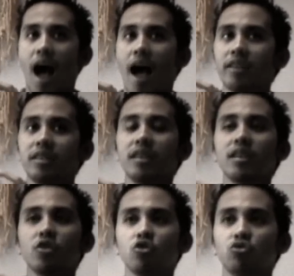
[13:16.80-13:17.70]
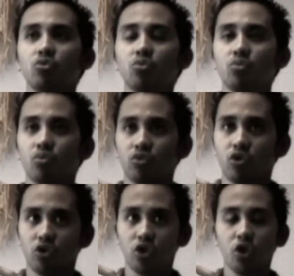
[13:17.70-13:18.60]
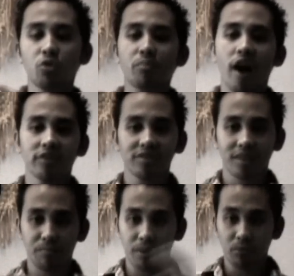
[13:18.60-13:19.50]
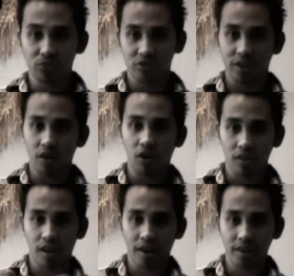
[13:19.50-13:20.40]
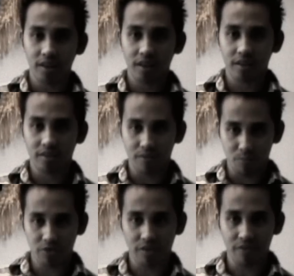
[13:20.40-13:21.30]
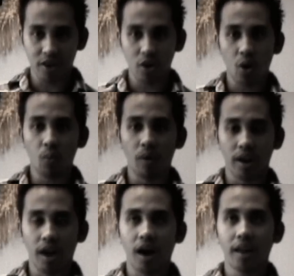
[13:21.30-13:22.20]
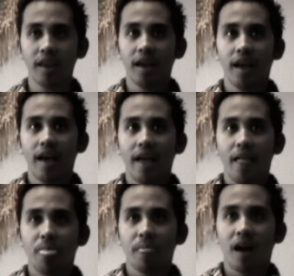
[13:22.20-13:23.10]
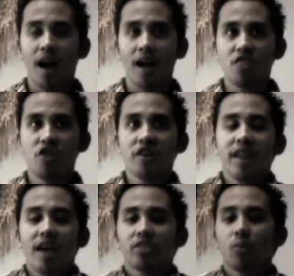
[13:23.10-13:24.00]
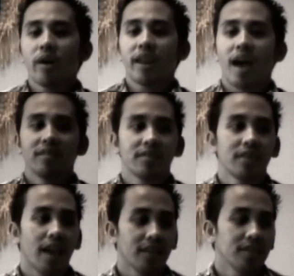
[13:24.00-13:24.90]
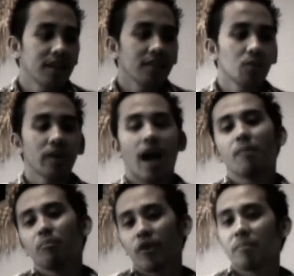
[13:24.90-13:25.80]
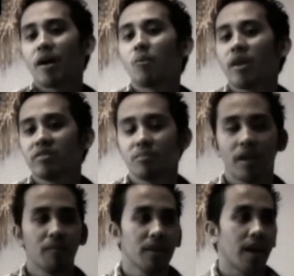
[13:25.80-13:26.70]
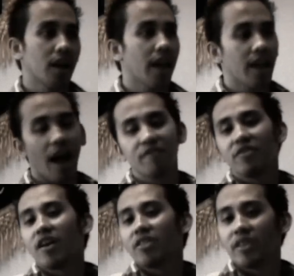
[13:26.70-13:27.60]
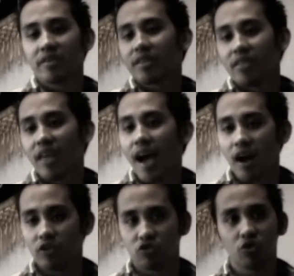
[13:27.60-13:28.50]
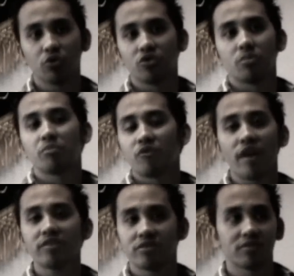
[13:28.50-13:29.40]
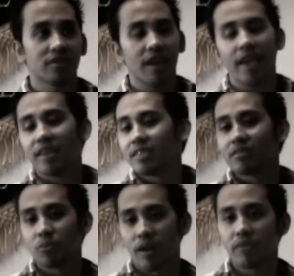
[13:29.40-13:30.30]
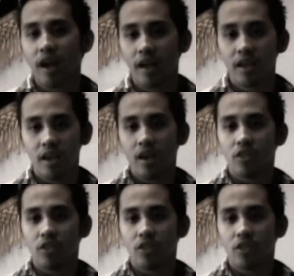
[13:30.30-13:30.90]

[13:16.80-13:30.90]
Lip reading: I didn't do the little projects that people see online, the music video and whatnot. They're not the one I'd say, they're not the one I'd put in my resume and be like, hey, I've done this and that, and show to the professions that, hey, this, what, that.